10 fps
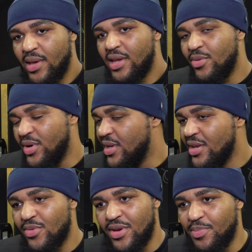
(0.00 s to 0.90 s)
Anyone,
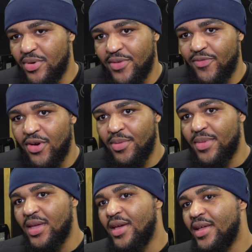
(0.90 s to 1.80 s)
anyone they put in front of
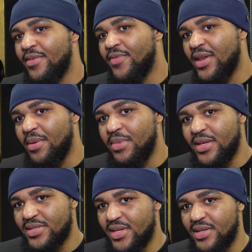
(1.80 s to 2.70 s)
me, anything that
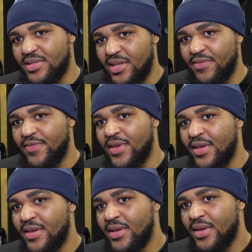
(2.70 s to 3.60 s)
makes sense, anything
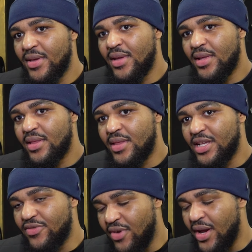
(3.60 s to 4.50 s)

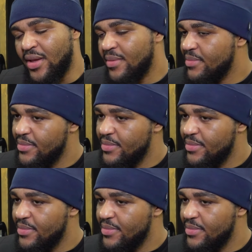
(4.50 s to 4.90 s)
that's right,